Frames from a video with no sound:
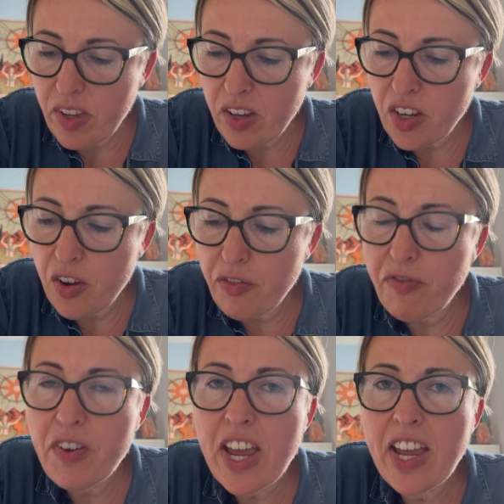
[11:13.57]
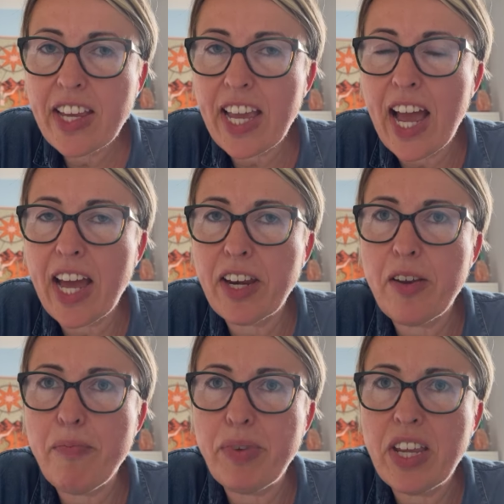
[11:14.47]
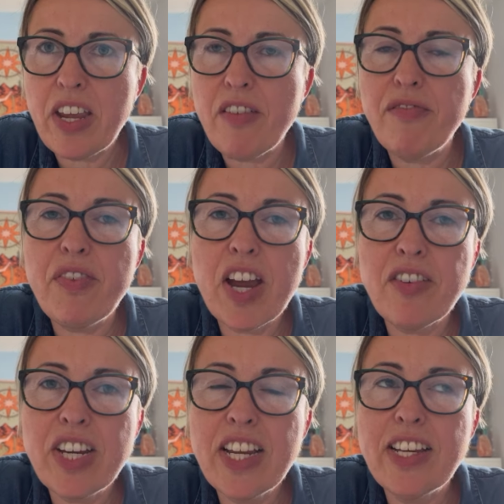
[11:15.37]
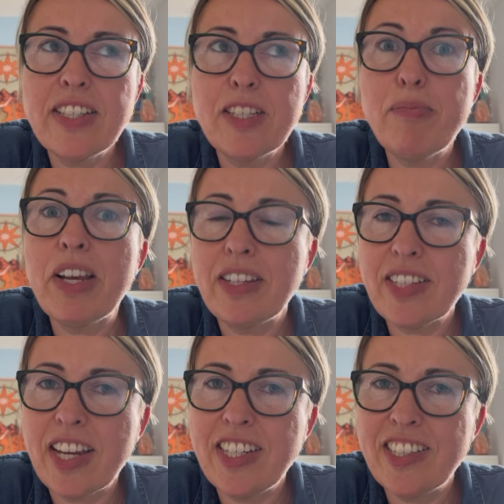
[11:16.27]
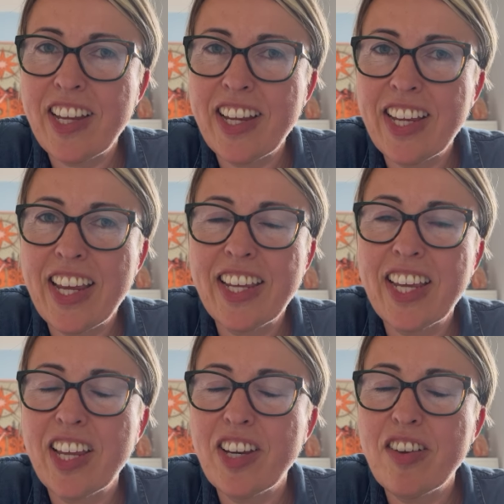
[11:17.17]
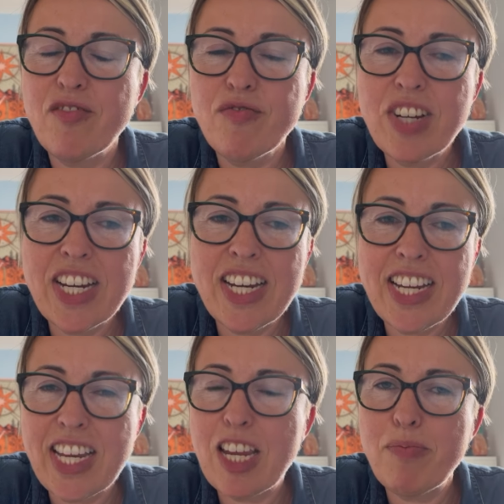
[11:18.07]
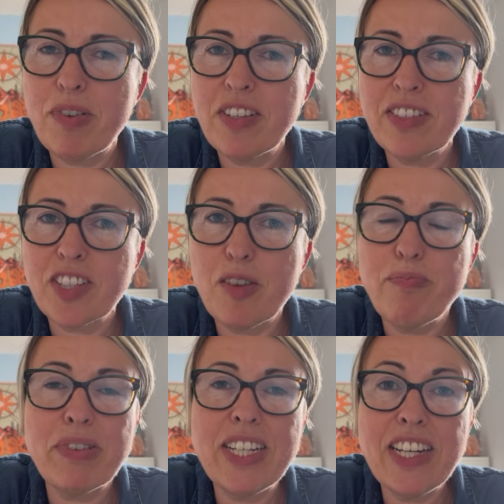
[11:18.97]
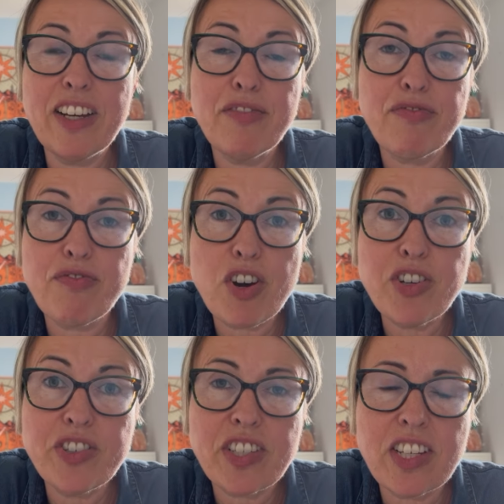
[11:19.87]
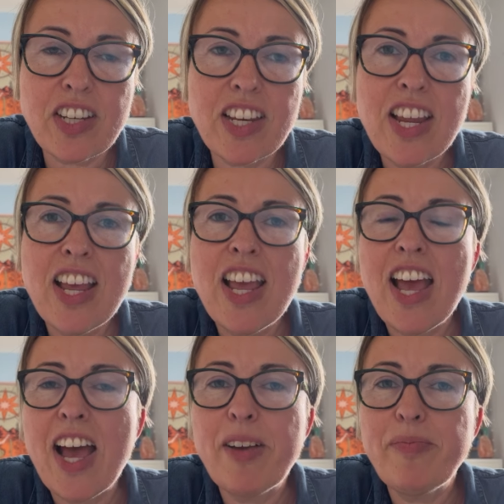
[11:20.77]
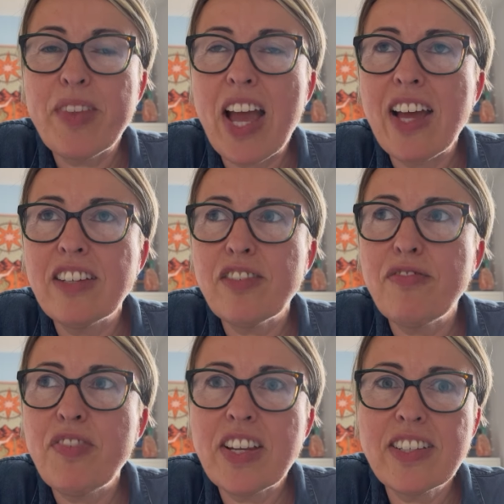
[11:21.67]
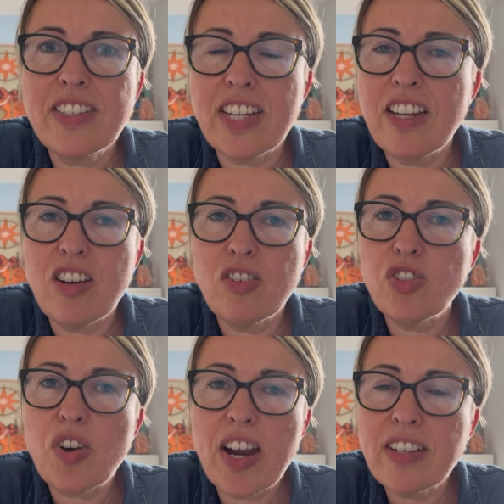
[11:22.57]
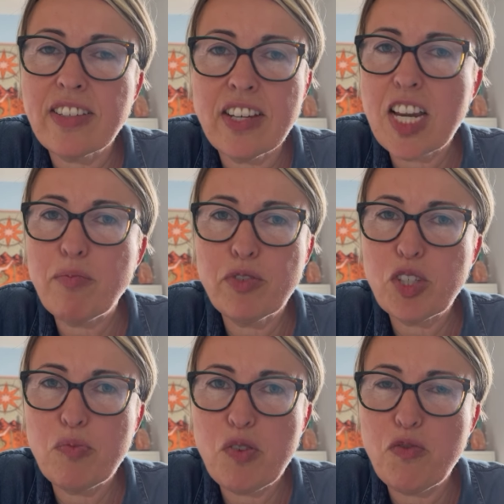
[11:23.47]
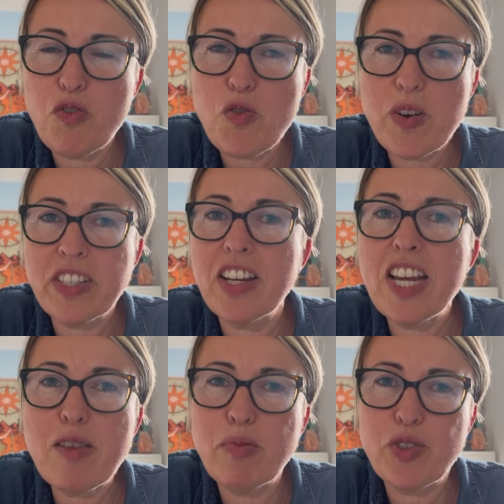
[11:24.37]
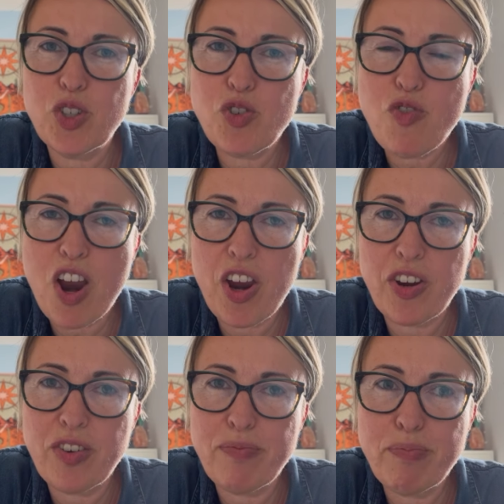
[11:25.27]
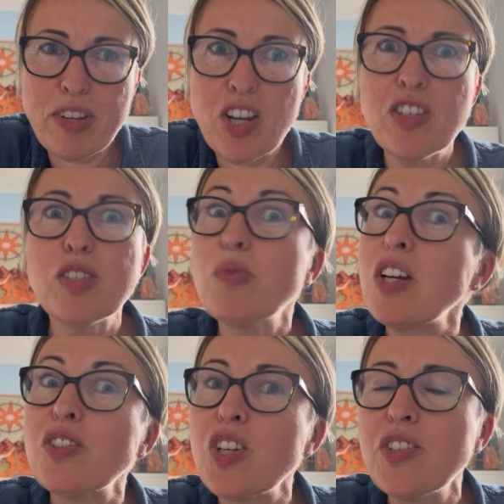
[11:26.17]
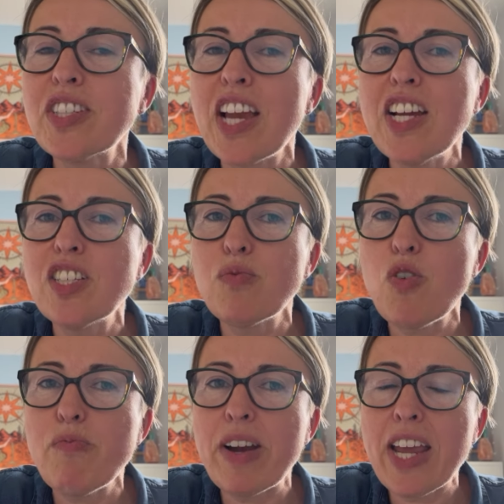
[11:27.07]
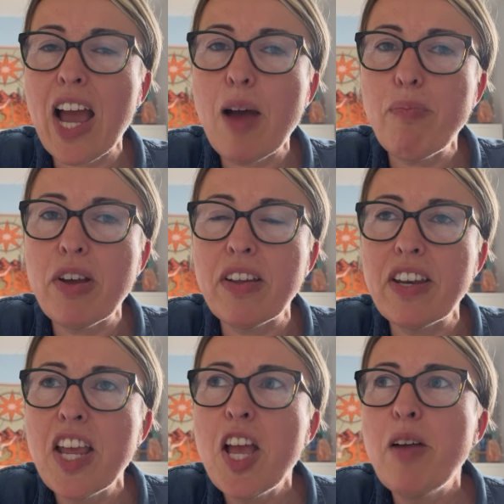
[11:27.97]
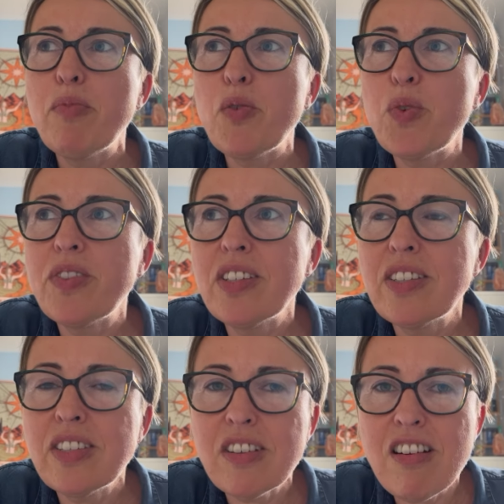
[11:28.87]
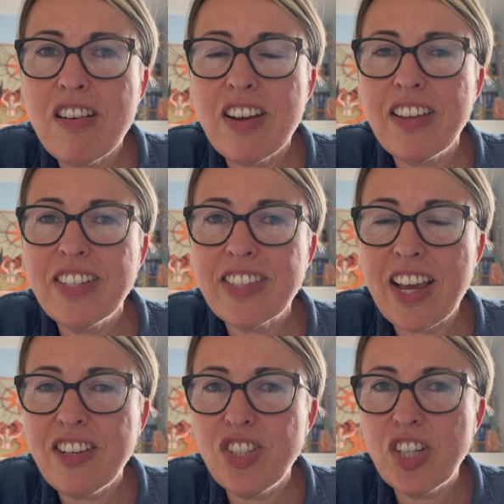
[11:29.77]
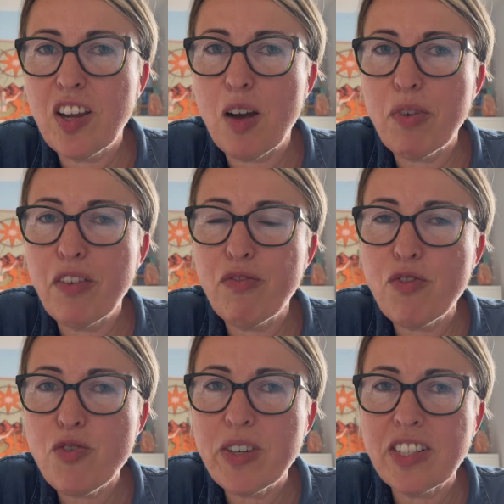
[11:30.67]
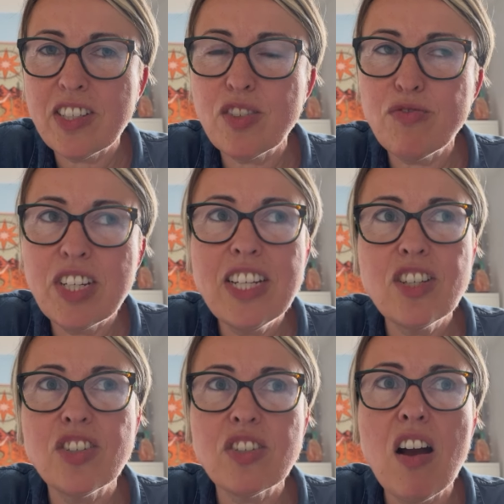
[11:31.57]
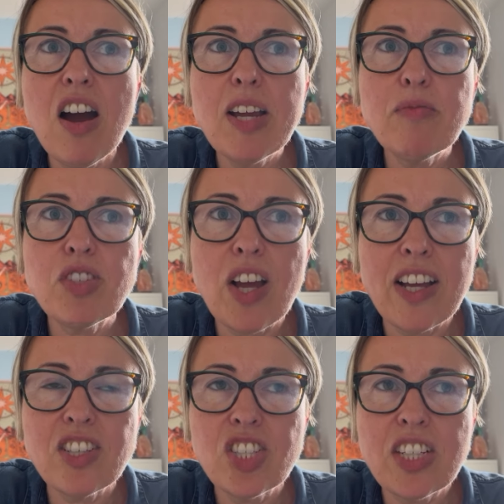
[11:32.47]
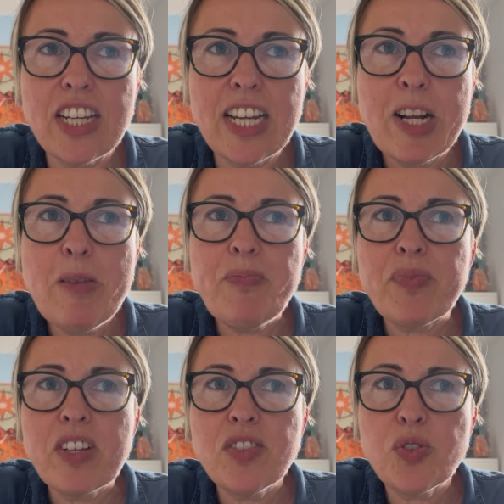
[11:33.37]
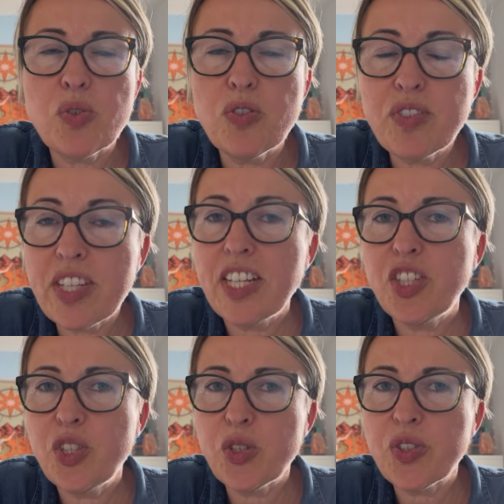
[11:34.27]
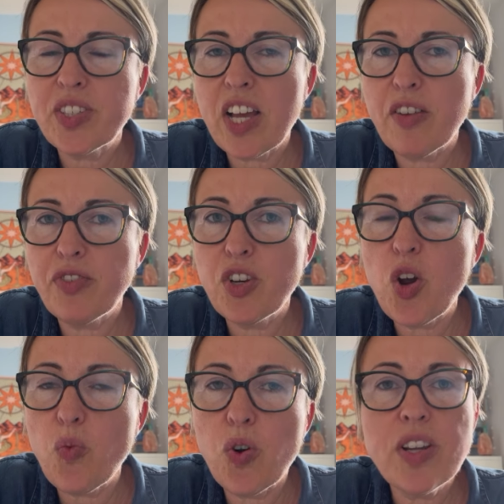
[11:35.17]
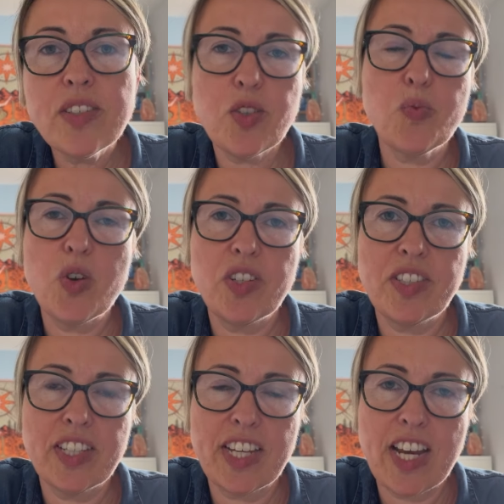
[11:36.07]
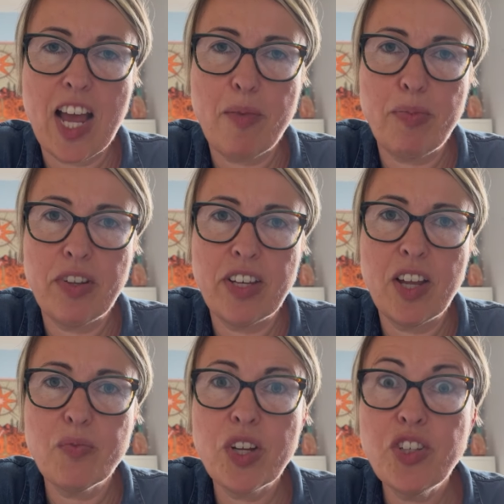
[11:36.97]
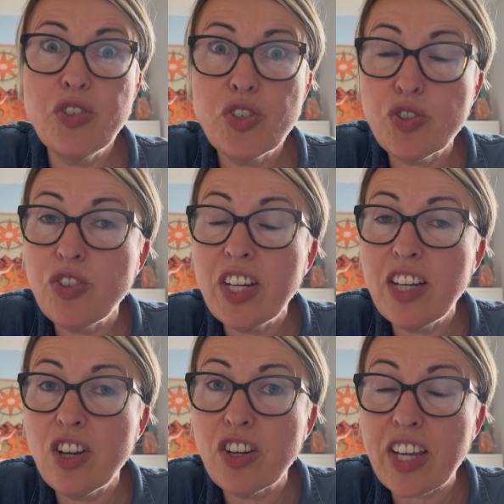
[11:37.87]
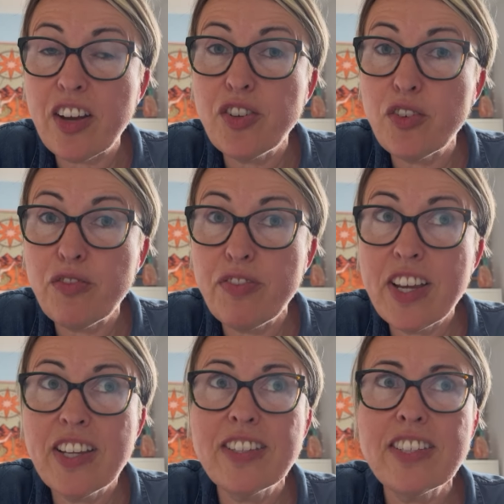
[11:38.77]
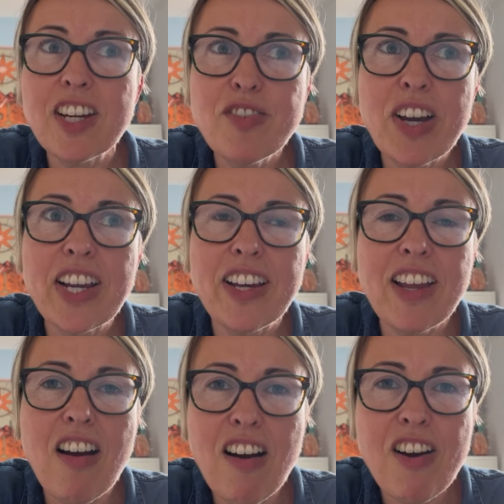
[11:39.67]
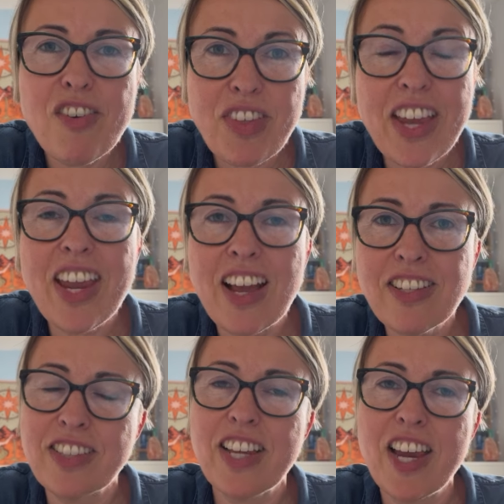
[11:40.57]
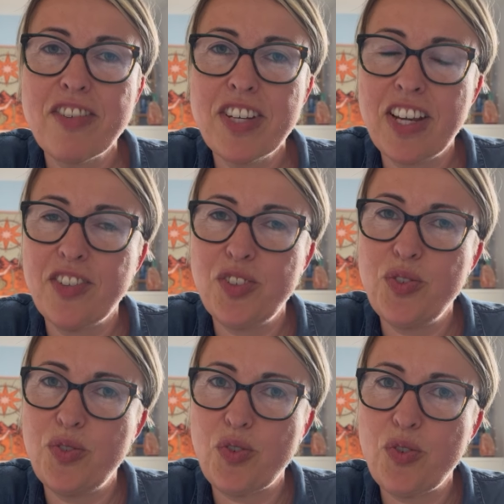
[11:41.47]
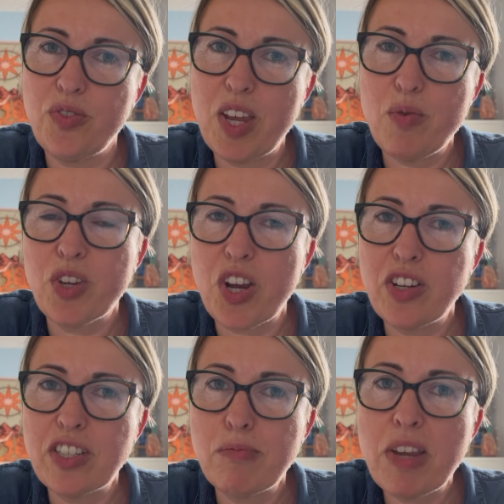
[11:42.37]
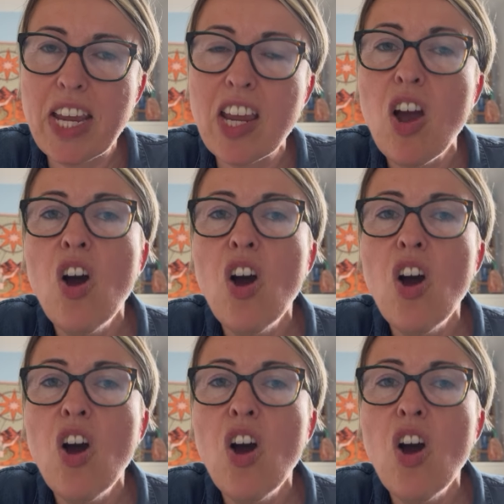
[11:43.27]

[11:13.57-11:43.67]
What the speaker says: You know, fear can be very debilitating. It can really keep us completely frozen and fixed in our tracks, unable to move forward, unable to grow, because we are so scared of what might happen. But with this star and its energy coming forward, it's a really good time to actually sort of say to yourself, you know, what is the worst that can happen? And when you truly look at your fears directly, are they as scary as you thought they were going to be?